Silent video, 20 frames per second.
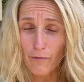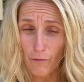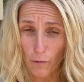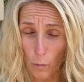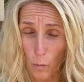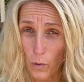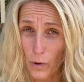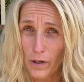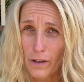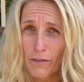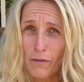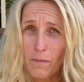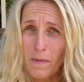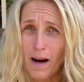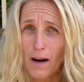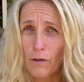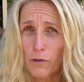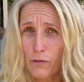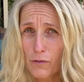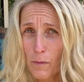word of
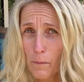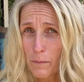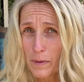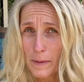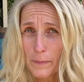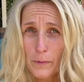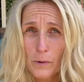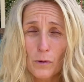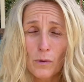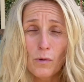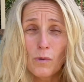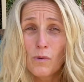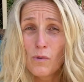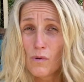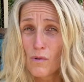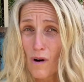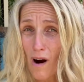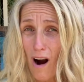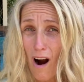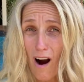mouth from people
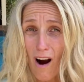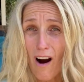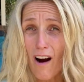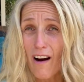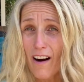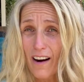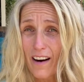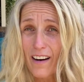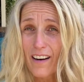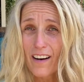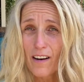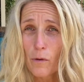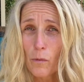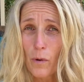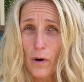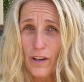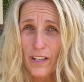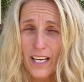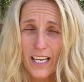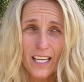who are
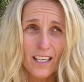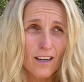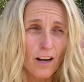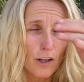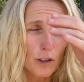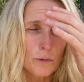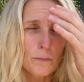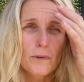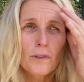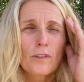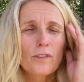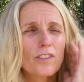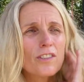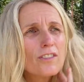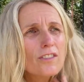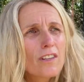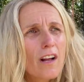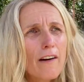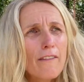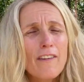working in hospitals and
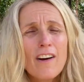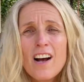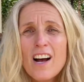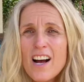stuff,